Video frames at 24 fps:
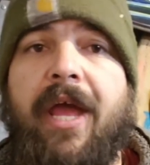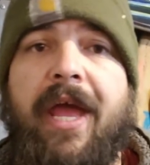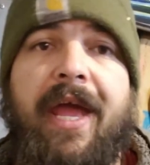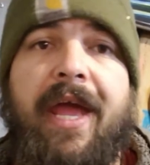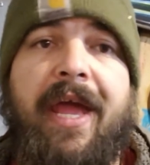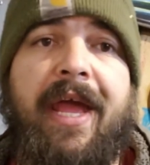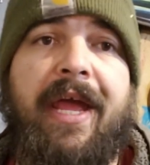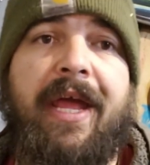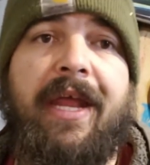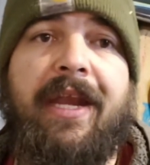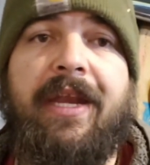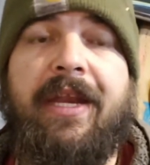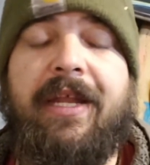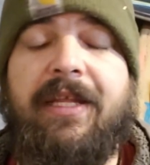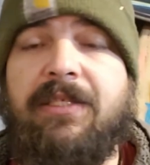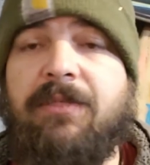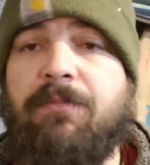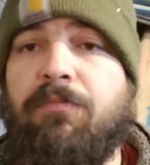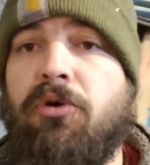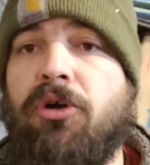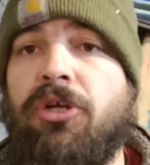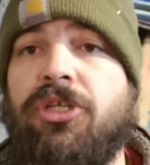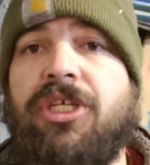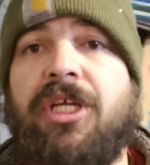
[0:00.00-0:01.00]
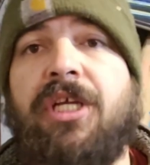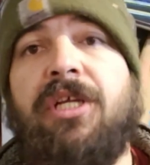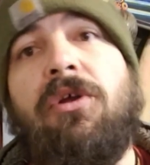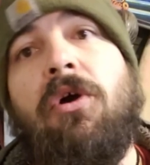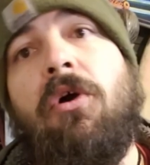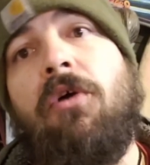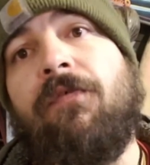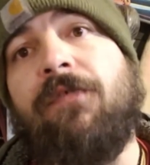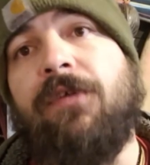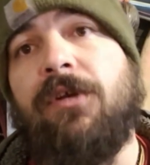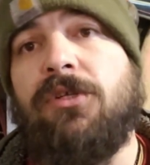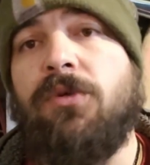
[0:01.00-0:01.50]
and it's pushing
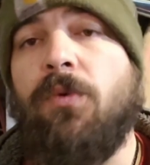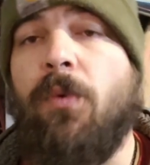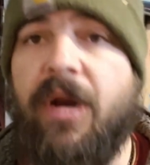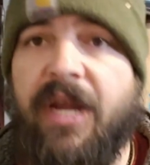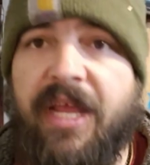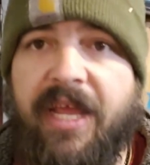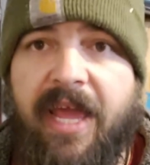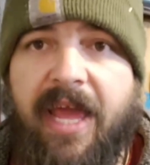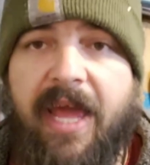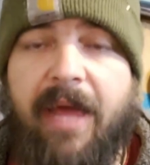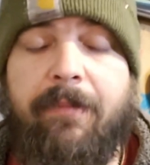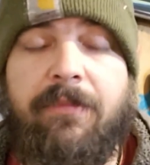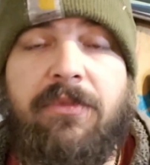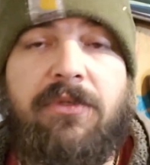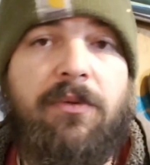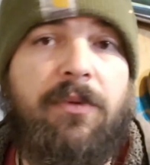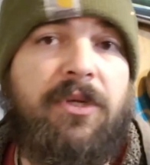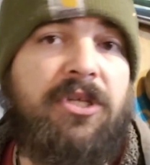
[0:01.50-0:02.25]
over 20 amps,